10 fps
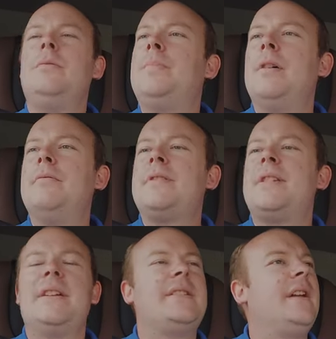But we'll
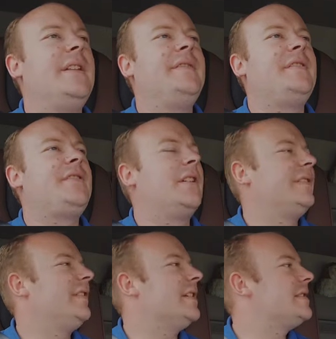see. Certainly for Truck
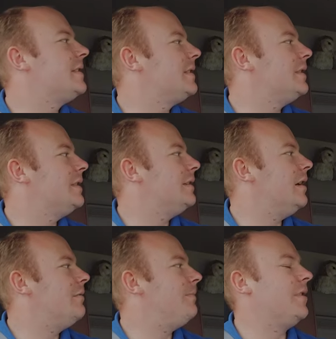Fest.
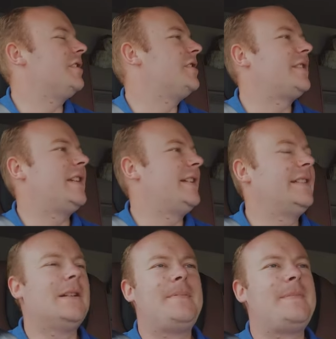I'll polish the
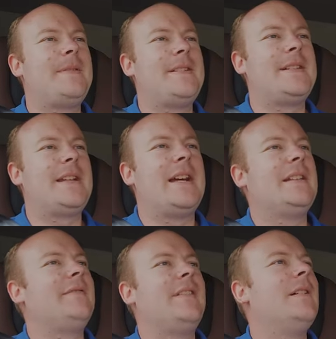tank up as best I
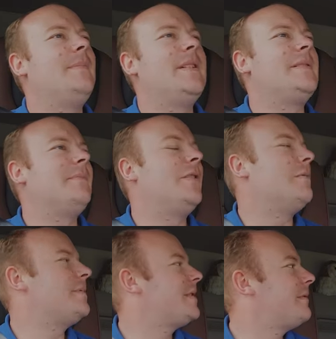can, a few bits and
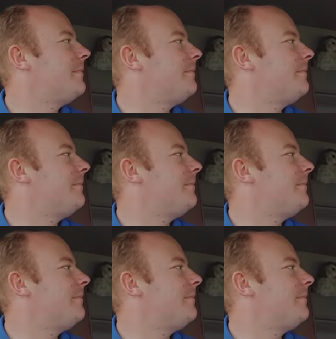bobs.